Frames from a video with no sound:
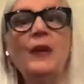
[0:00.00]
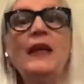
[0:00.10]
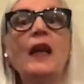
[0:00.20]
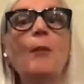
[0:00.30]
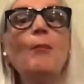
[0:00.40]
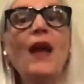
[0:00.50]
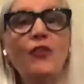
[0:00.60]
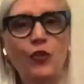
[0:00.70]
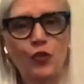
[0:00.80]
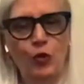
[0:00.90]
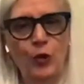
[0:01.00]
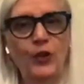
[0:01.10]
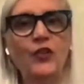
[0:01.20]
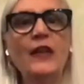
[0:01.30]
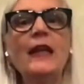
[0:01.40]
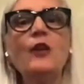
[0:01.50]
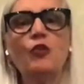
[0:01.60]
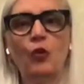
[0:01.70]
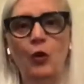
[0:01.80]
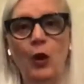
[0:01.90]
being a messenger, a
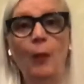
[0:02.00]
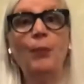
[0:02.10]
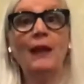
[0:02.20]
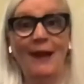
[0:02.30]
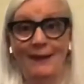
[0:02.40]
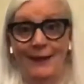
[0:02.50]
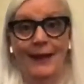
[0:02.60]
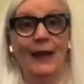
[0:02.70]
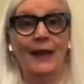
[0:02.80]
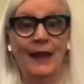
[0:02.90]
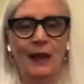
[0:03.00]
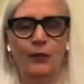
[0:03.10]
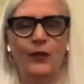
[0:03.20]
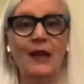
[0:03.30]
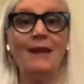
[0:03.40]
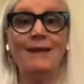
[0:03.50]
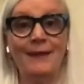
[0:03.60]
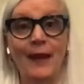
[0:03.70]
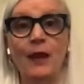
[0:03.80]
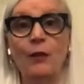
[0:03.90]
teacher, a blessing, a gift,
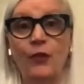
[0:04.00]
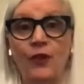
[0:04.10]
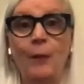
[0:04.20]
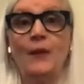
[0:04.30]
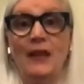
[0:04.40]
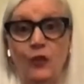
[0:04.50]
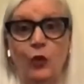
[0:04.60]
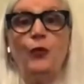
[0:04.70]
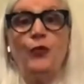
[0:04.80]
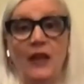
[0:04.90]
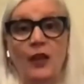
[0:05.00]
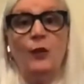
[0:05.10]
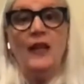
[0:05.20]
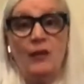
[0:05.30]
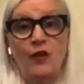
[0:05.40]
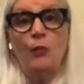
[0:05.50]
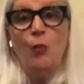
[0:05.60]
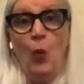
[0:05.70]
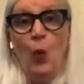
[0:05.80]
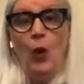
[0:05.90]
instead of something to fear even
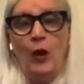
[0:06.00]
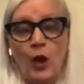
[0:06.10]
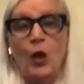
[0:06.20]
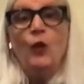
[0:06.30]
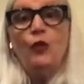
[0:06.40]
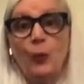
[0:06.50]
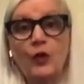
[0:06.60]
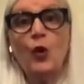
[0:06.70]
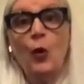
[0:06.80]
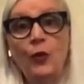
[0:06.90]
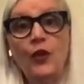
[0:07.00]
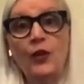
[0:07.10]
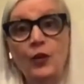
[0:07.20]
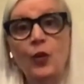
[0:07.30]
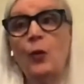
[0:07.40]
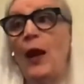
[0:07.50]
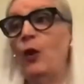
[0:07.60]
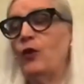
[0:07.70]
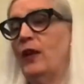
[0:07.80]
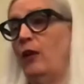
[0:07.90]
more, so it goes
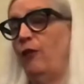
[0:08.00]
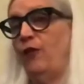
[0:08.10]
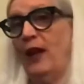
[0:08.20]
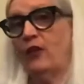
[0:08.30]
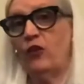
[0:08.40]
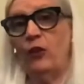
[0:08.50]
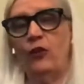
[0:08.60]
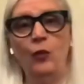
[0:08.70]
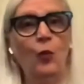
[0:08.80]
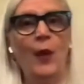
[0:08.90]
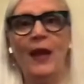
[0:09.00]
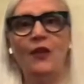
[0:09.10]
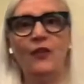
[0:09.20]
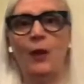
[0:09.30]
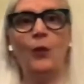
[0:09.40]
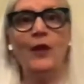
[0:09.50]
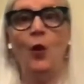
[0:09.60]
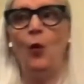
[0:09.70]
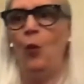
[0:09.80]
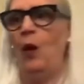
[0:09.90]
underground and it affects us in ways that we
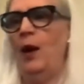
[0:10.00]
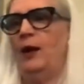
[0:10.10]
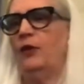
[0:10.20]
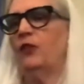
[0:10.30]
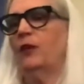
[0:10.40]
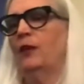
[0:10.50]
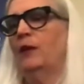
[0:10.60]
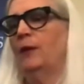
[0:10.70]
don't want.